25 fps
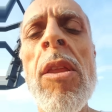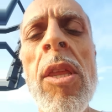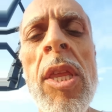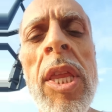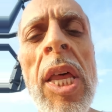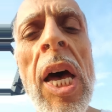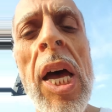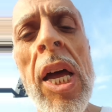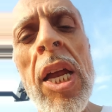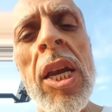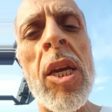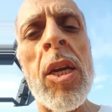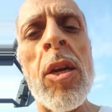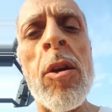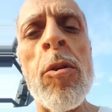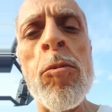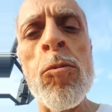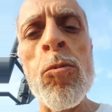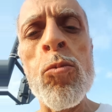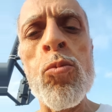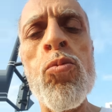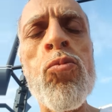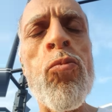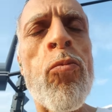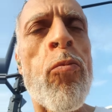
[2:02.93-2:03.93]
Then
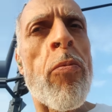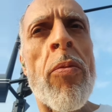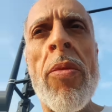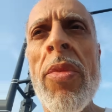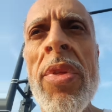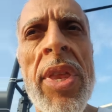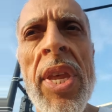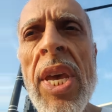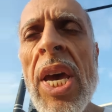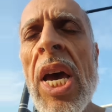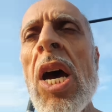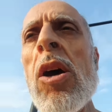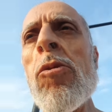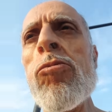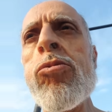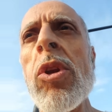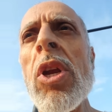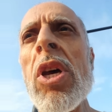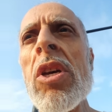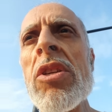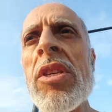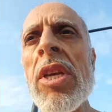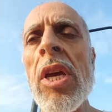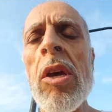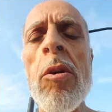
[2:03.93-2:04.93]
they have
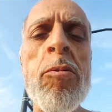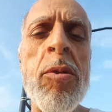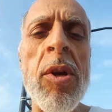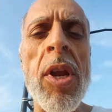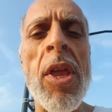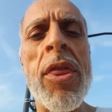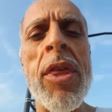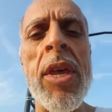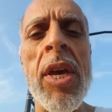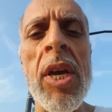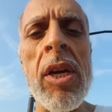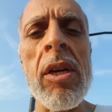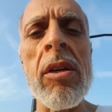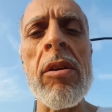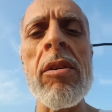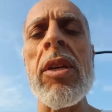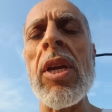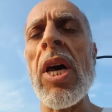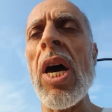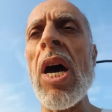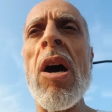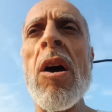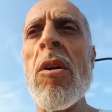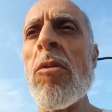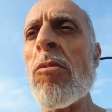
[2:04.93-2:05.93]
lost everything.
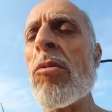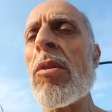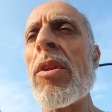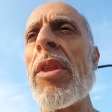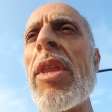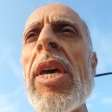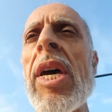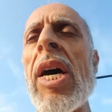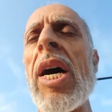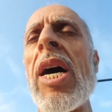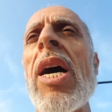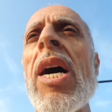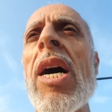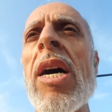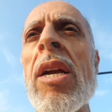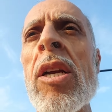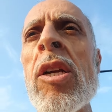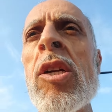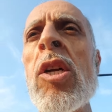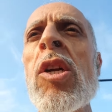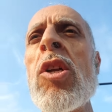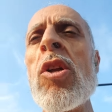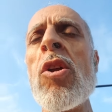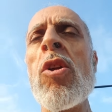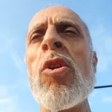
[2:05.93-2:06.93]
Now they are
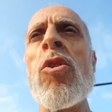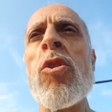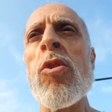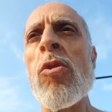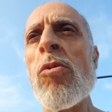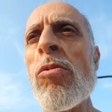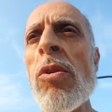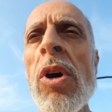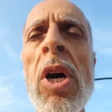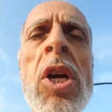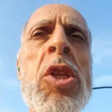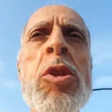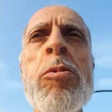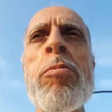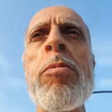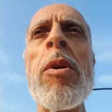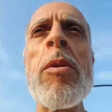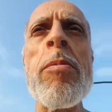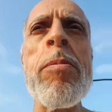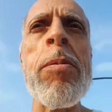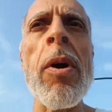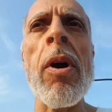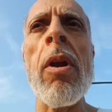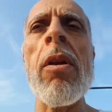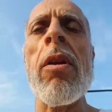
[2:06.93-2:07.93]
the worst
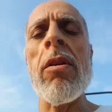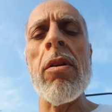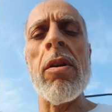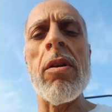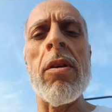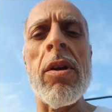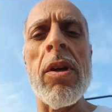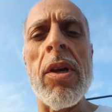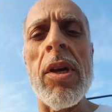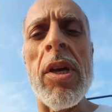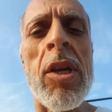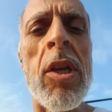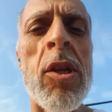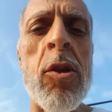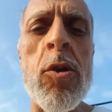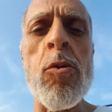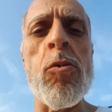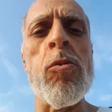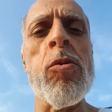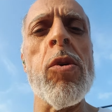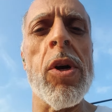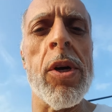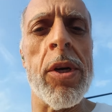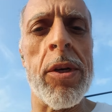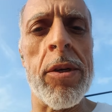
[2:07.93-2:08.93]
people in the
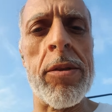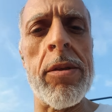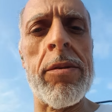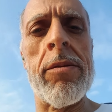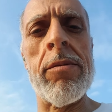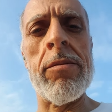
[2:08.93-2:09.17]
world.